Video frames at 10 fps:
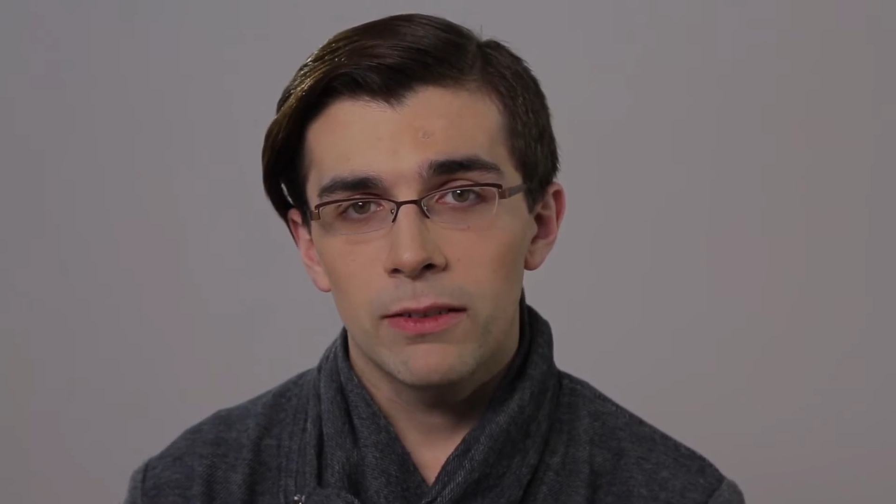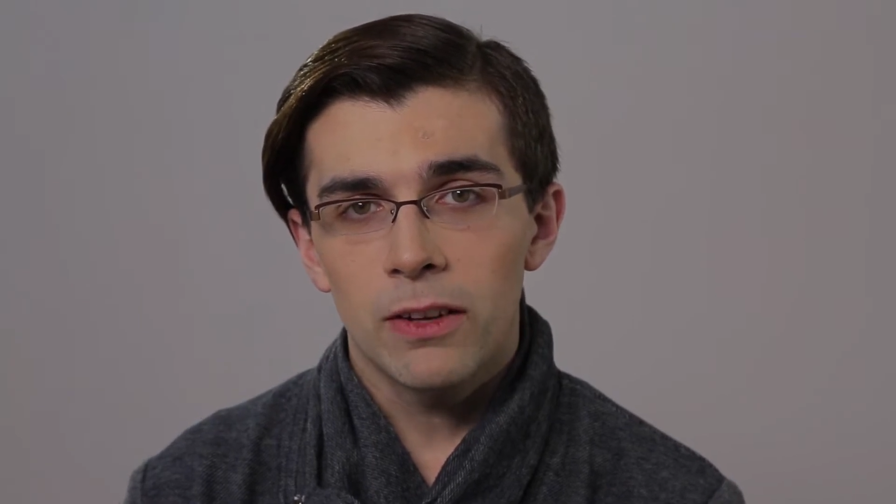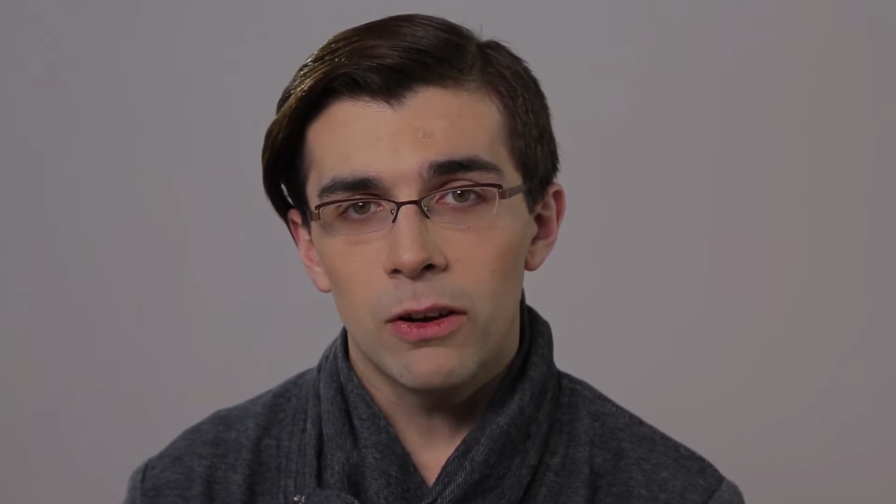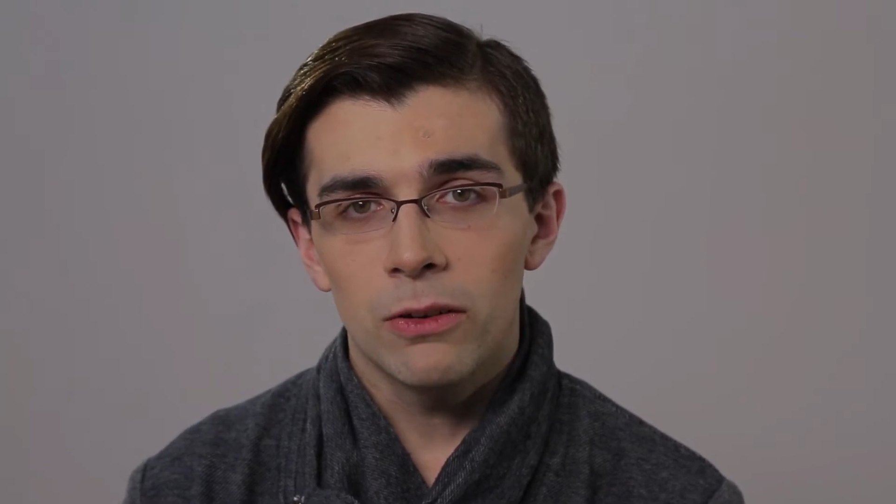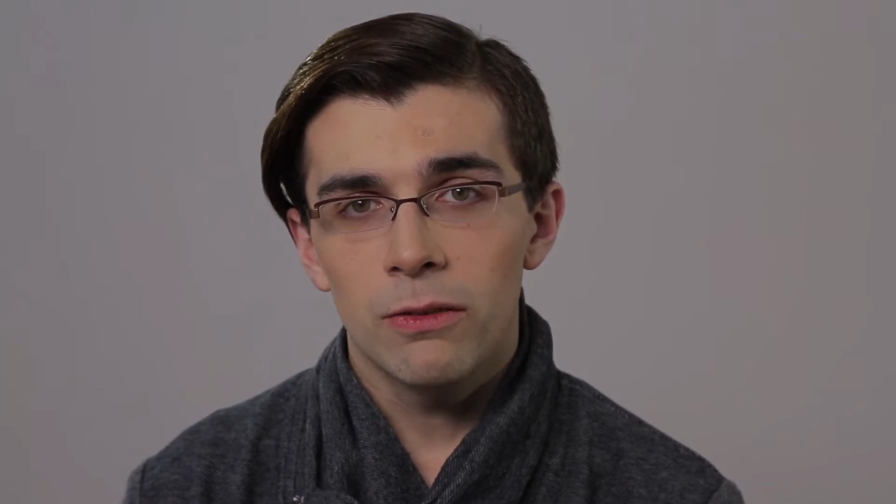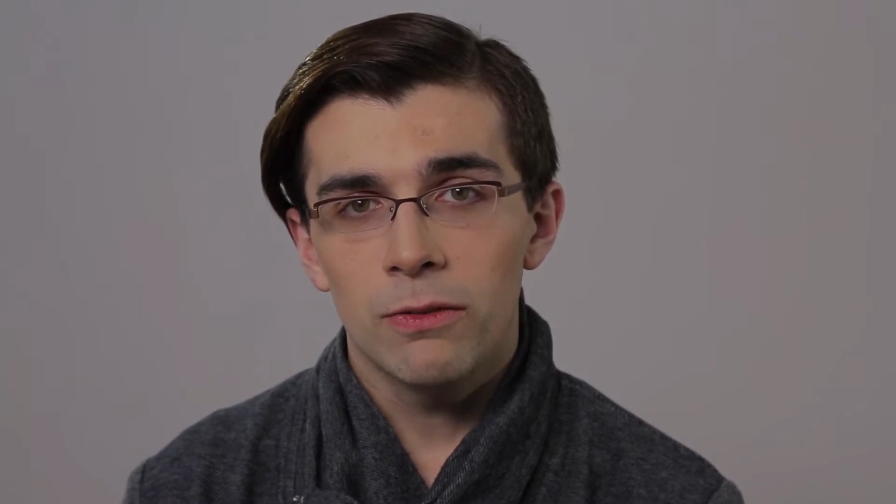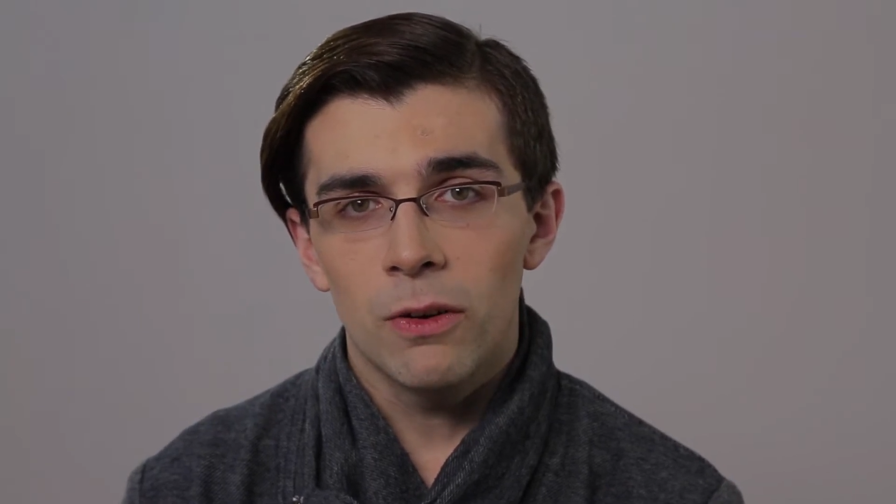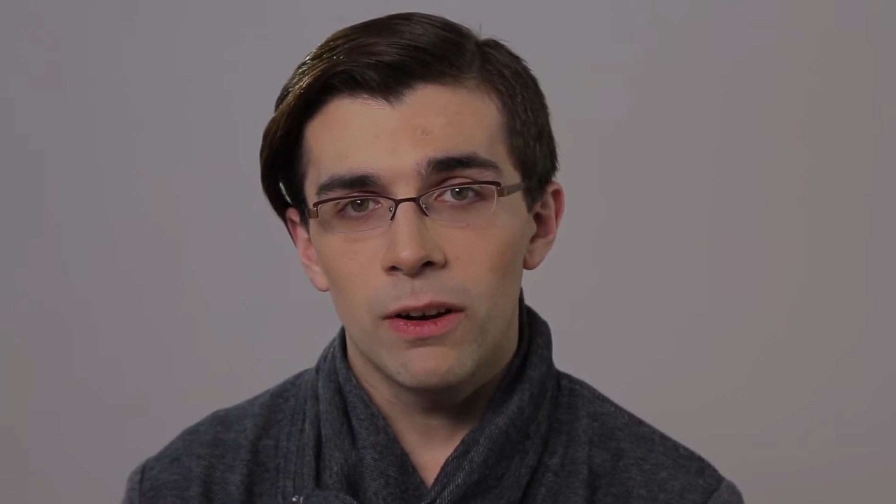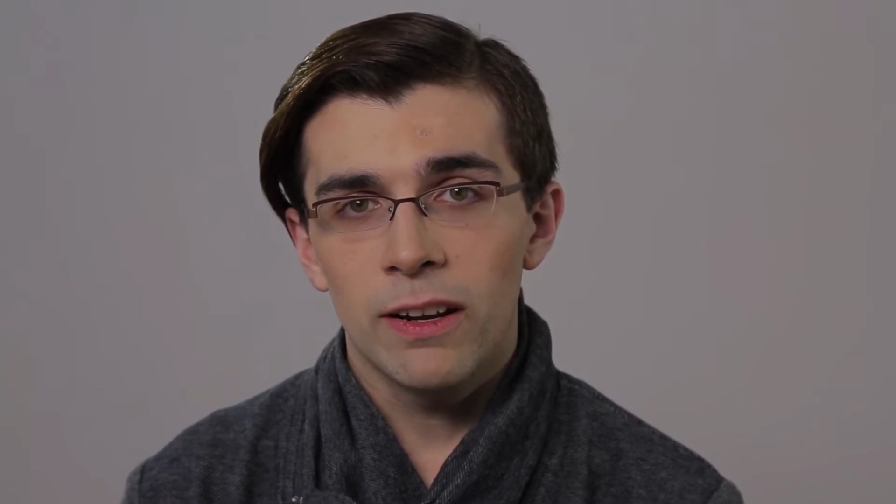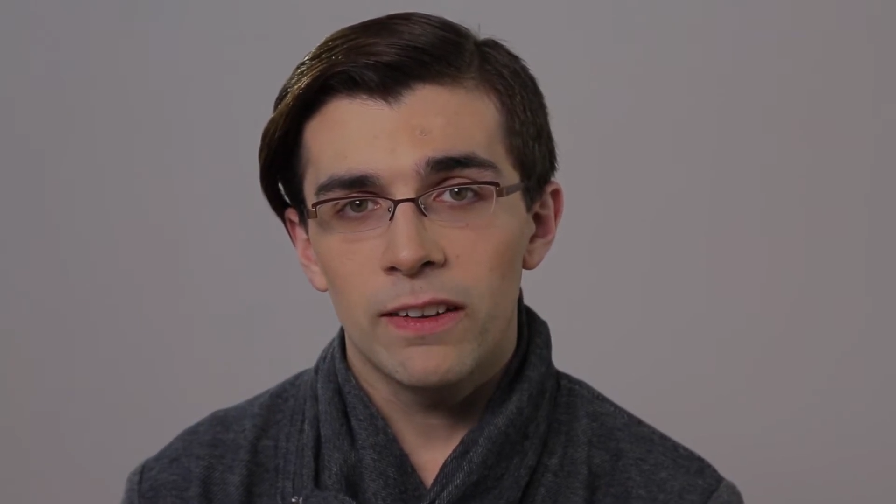tone of
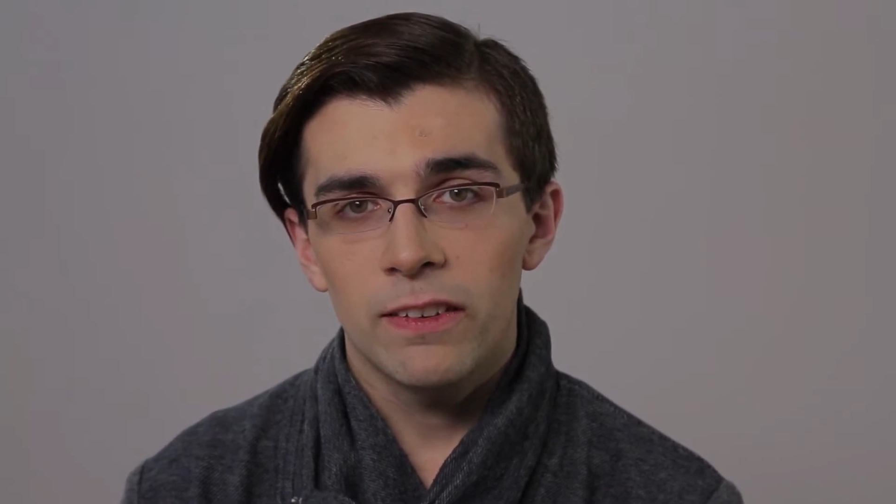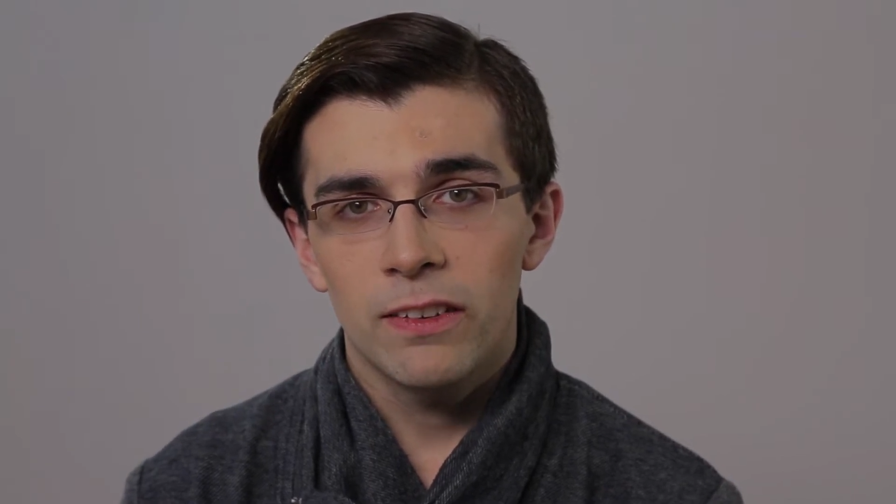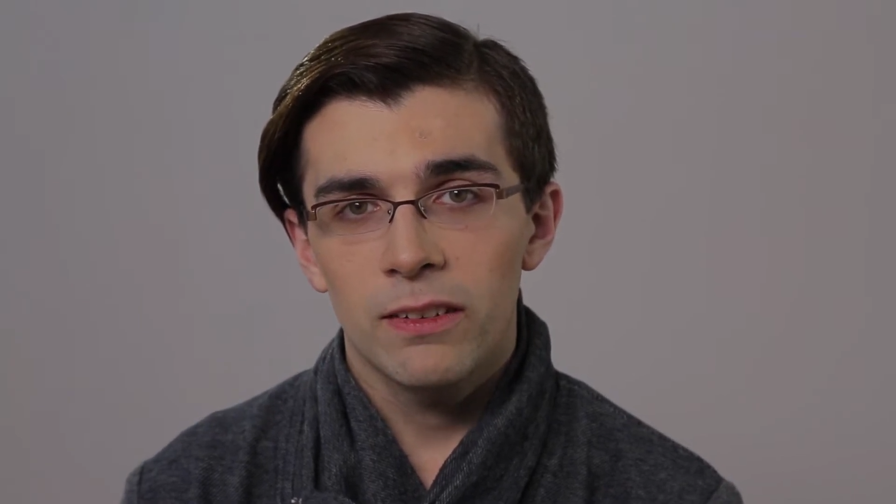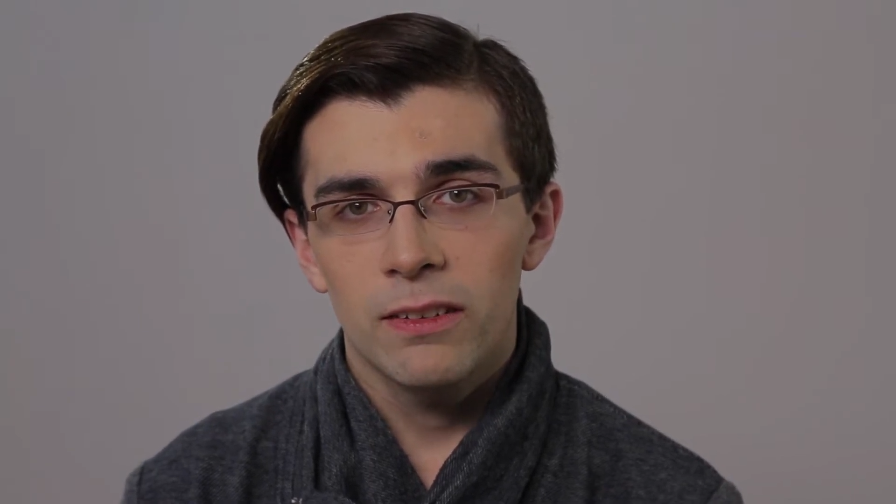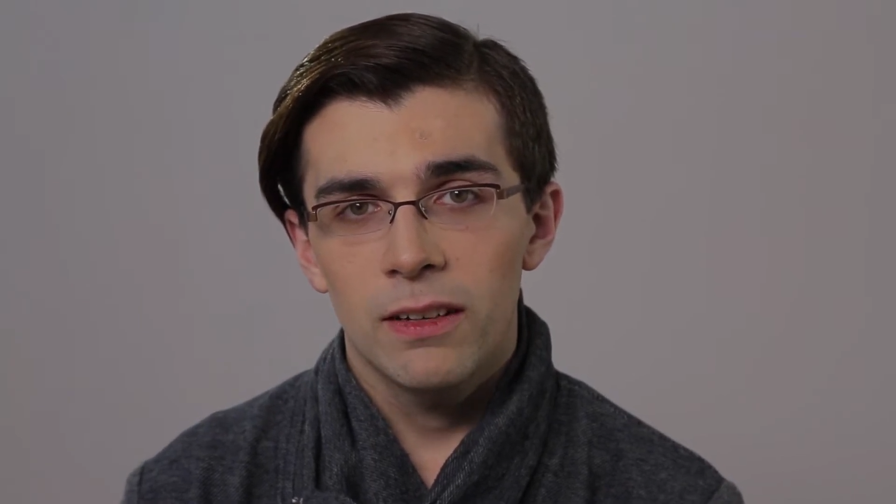voice,